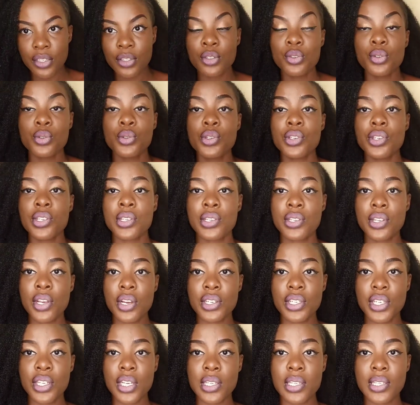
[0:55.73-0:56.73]
due to
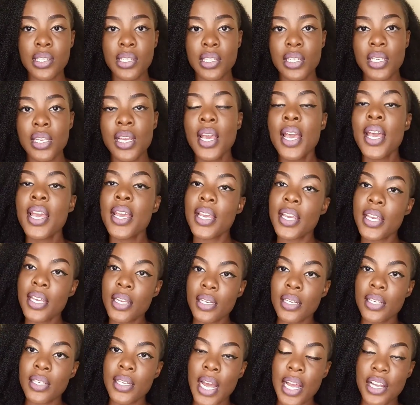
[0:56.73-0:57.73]
insurgency
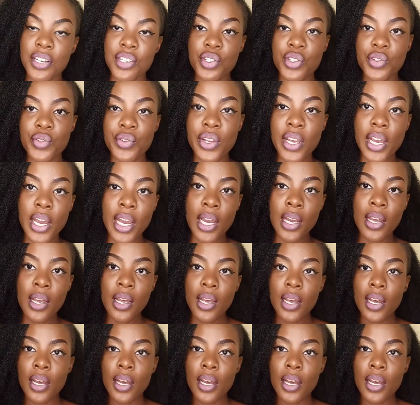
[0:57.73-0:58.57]
in Nigeria.